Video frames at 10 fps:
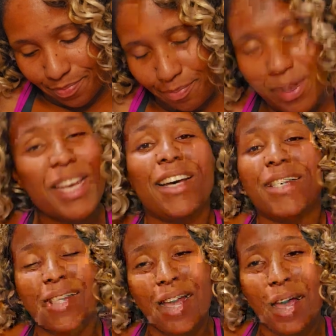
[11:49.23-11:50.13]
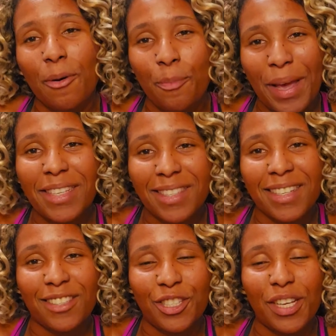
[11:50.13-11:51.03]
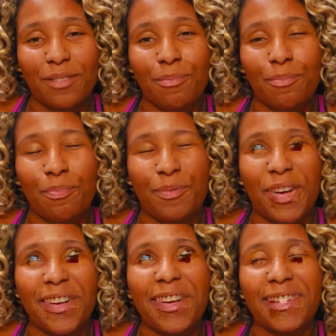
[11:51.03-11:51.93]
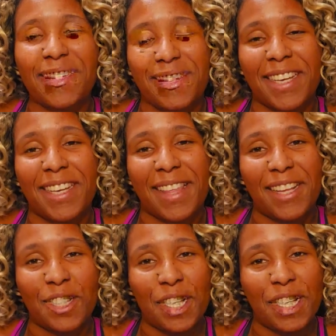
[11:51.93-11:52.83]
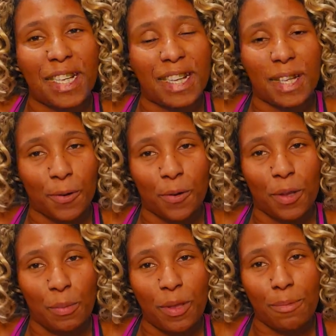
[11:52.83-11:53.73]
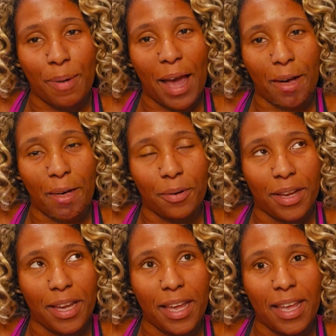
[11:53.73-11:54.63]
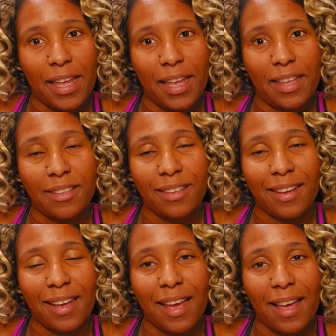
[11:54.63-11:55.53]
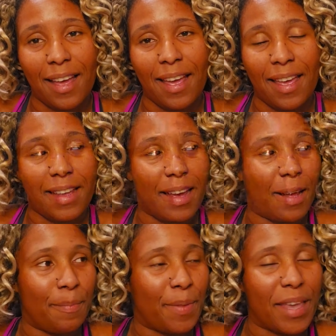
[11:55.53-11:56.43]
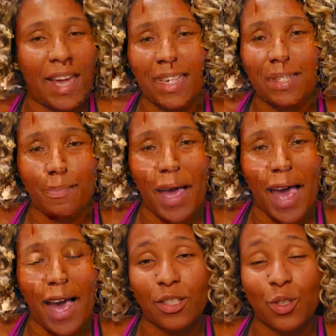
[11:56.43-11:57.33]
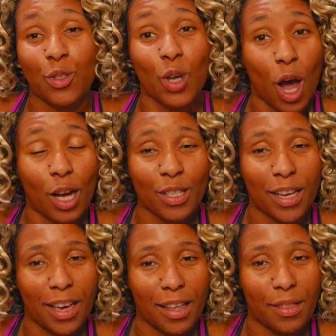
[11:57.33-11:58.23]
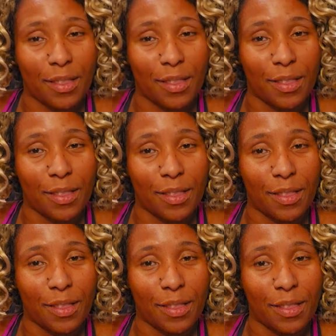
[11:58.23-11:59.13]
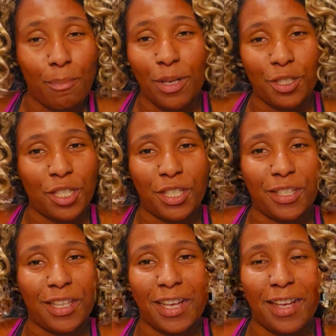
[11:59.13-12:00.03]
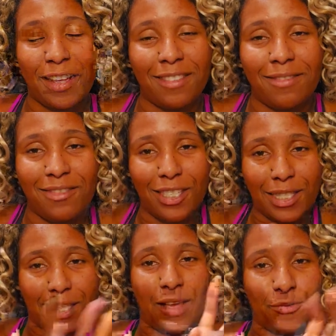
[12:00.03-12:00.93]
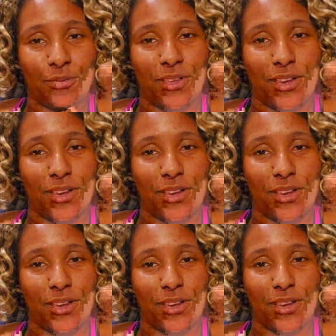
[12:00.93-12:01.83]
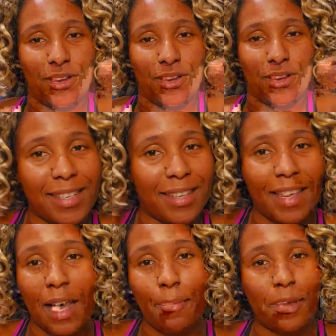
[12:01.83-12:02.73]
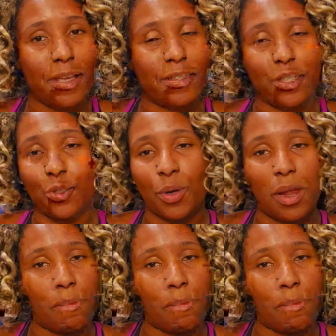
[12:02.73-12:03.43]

because basically Jen, Jake can see that Gina clearly put the battery in and um, Katie's back to talk to Heather, but she then just left her there. Didn't come in, didn't try to